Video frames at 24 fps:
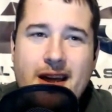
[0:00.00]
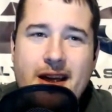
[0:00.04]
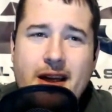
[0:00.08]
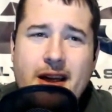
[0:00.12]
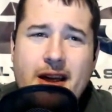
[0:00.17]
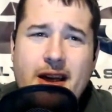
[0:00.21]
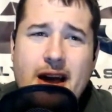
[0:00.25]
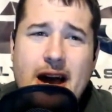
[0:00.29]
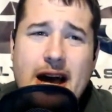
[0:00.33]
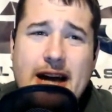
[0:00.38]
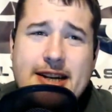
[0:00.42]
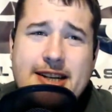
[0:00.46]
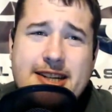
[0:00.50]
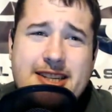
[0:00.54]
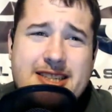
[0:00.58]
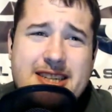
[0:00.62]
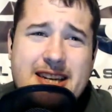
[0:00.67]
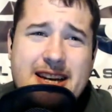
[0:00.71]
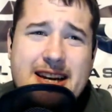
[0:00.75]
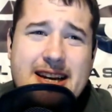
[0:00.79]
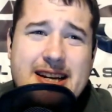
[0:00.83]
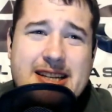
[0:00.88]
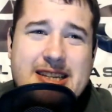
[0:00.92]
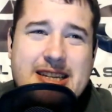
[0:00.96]
I just
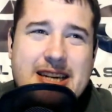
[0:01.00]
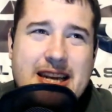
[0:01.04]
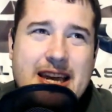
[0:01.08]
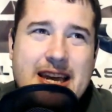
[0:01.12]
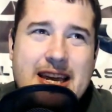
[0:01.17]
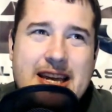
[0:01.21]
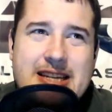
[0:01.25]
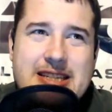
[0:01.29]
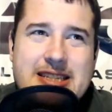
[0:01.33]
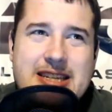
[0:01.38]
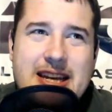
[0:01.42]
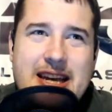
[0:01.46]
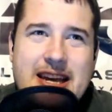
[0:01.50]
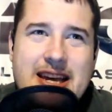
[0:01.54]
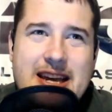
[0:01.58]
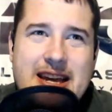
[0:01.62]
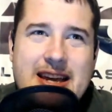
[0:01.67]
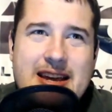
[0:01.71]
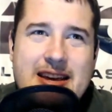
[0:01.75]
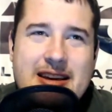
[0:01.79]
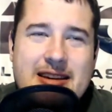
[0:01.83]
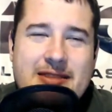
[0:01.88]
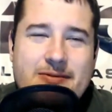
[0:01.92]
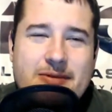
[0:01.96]
think it's
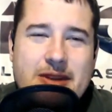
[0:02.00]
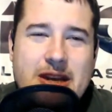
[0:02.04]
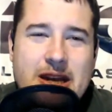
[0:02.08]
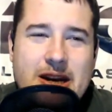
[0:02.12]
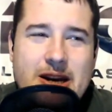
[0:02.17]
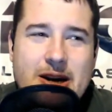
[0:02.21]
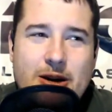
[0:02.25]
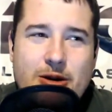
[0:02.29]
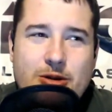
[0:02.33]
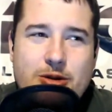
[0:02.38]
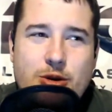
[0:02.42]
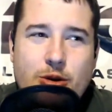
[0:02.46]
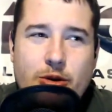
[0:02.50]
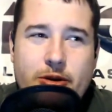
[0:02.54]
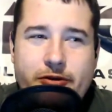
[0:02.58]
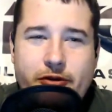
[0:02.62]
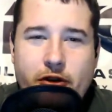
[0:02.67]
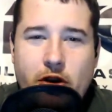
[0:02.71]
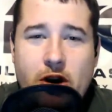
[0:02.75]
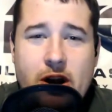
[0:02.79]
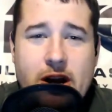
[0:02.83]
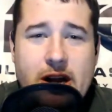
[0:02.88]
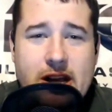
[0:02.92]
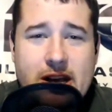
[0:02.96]
easy, you know, to
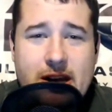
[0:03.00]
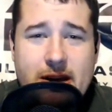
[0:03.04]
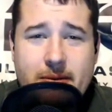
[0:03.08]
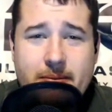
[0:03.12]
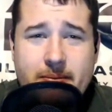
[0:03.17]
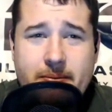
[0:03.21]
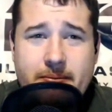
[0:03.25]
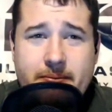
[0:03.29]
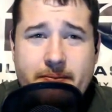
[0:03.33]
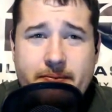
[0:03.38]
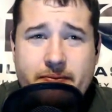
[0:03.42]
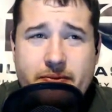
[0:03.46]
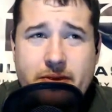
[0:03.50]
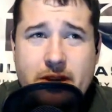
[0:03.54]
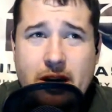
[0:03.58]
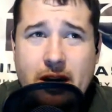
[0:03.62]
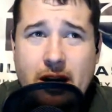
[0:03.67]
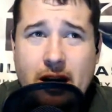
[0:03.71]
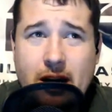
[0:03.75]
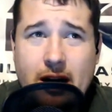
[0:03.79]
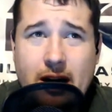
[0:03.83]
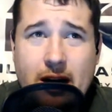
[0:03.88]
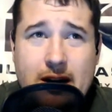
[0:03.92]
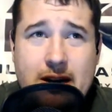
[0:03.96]
avoid him
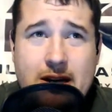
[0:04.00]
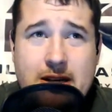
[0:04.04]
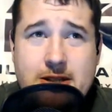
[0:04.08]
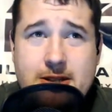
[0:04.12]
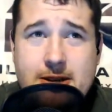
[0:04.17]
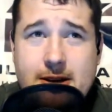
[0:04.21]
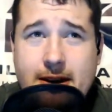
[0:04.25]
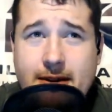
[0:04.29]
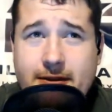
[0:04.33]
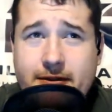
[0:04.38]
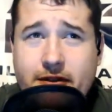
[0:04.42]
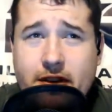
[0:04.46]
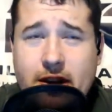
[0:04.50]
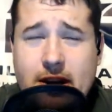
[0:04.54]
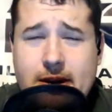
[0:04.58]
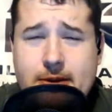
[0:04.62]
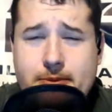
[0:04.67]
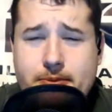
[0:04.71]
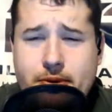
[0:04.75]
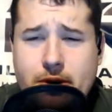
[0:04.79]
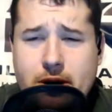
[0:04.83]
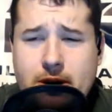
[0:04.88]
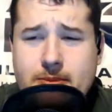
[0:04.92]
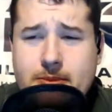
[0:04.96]
because uh, you can fit
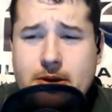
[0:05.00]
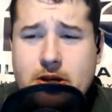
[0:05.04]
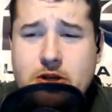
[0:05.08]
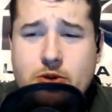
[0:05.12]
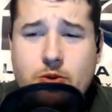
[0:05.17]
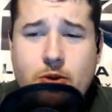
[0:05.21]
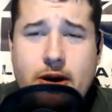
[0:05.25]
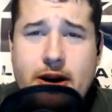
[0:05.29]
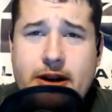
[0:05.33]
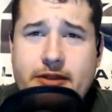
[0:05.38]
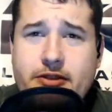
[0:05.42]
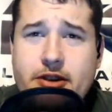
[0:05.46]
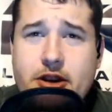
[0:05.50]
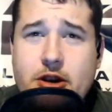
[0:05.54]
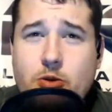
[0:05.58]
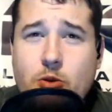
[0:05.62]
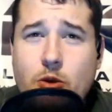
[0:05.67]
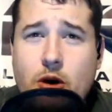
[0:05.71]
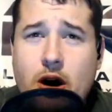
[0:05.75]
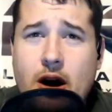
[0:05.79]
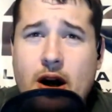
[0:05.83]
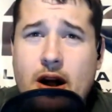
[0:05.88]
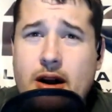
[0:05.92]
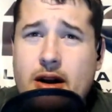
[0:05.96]
in pretty much whatever you
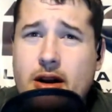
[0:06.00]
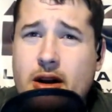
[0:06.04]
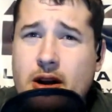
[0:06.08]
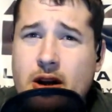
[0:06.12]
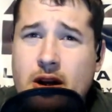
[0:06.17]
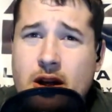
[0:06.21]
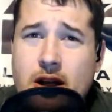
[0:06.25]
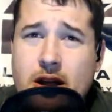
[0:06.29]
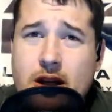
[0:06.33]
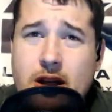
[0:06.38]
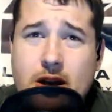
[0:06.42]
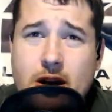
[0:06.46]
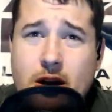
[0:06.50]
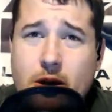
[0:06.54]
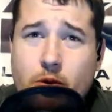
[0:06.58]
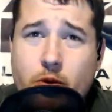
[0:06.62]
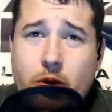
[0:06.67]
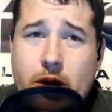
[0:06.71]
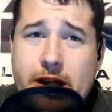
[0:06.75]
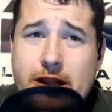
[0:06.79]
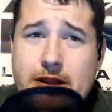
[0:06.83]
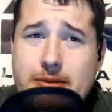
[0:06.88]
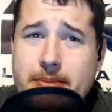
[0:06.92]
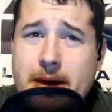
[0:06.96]
want, you know,
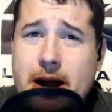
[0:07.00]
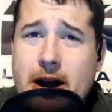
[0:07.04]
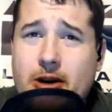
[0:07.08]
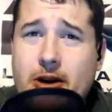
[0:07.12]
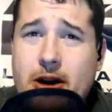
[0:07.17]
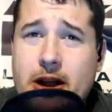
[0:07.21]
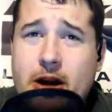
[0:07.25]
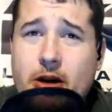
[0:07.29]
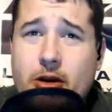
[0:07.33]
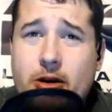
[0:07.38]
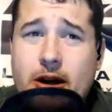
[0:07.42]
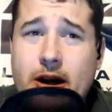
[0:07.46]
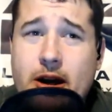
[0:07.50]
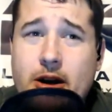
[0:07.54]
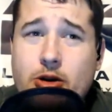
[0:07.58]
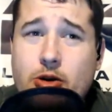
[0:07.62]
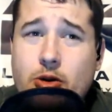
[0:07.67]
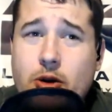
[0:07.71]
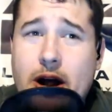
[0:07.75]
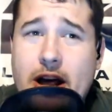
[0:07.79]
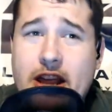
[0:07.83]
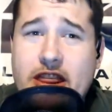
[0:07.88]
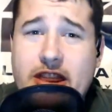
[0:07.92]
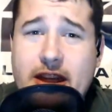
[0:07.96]
with Mariota, who
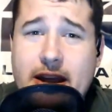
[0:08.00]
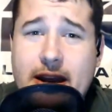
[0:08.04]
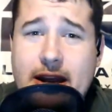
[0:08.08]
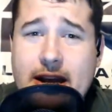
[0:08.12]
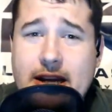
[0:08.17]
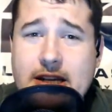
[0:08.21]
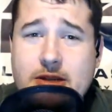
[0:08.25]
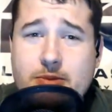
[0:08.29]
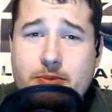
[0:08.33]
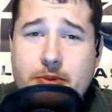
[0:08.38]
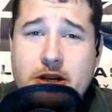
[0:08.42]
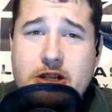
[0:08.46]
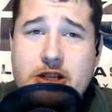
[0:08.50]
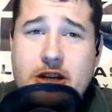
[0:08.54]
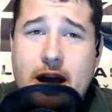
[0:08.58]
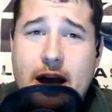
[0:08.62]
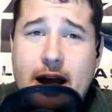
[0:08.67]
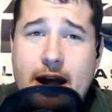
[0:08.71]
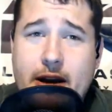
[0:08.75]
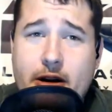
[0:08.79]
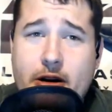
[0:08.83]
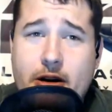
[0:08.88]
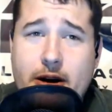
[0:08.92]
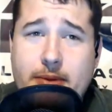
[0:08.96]
I think has much
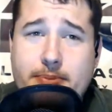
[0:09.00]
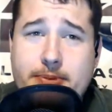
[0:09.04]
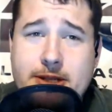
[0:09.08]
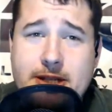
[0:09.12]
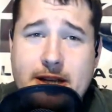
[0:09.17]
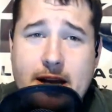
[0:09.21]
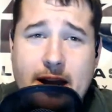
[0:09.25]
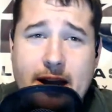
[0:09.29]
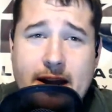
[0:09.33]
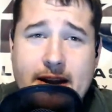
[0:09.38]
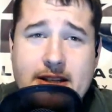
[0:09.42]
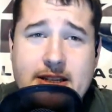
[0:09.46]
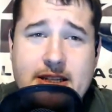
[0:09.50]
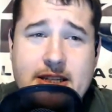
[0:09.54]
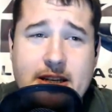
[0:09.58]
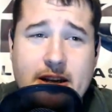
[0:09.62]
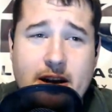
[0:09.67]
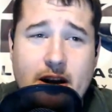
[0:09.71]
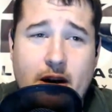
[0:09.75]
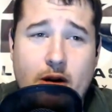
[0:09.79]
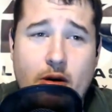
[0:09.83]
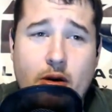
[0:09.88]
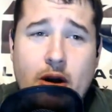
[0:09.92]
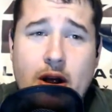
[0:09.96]
higher upside.
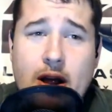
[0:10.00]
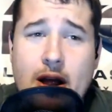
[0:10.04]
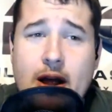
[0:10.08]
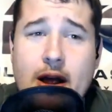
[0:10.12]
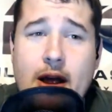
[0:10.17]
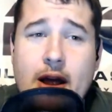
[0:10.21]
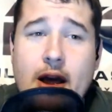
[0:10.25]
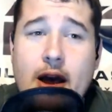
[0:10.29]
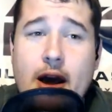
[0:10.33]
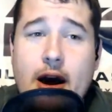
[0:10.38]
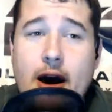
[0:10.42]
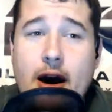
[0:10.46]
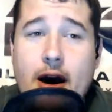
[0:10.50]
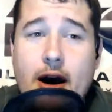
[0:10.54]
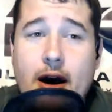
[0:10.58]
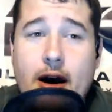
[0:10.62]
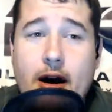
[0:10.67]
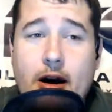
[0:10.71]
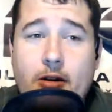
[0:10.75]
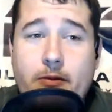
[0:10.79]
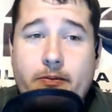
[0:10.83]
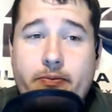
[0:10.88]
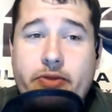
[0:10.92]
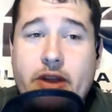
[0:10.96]
So
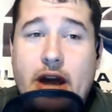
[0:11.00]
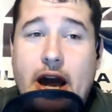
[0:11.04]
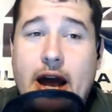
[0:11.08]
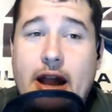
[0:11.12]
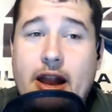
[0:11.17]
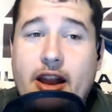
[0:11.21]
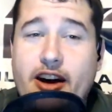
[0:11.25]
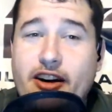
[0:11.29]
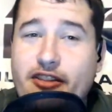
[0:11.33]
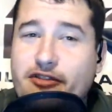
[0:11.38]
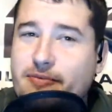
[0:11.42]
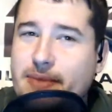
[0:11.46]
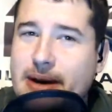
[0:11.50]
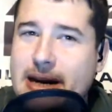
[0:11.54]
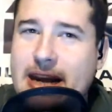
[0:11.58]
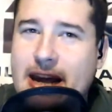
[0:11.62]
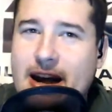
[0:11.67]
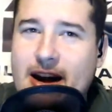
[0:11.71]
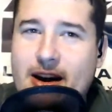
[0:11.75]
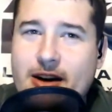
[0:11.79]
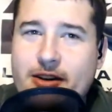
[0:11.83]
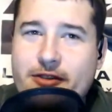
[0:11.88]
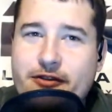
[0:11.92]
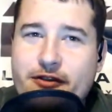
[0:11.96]
um, I love
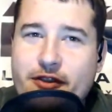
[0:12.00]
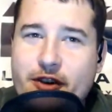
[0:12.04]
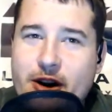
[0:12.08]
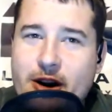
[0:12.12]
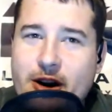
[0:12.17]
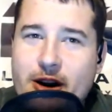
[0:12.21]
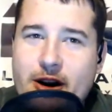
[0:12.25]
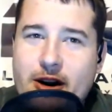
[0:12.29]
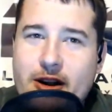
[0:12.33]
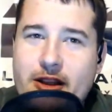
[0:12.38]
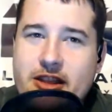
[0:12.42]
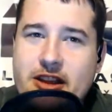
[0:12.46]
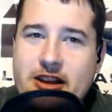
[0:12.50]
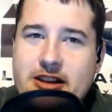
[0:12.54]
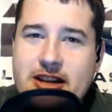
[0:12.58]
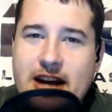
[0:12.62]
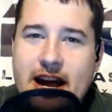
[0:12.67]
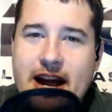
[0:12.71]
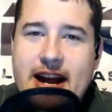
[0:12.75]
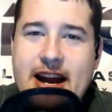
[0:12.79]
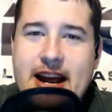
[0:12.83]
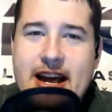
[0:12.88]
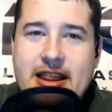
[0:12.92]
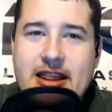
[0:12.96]
McCown for the
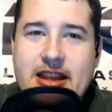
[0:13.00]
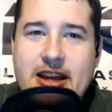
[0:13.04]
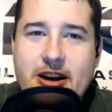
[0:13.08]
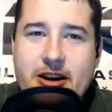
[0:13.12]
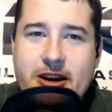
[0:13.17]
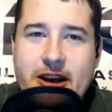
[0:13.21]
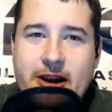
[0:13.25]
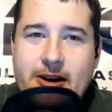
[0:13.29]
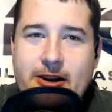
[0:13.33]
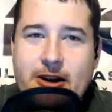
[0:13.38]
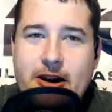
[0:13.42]
tight end there, Gary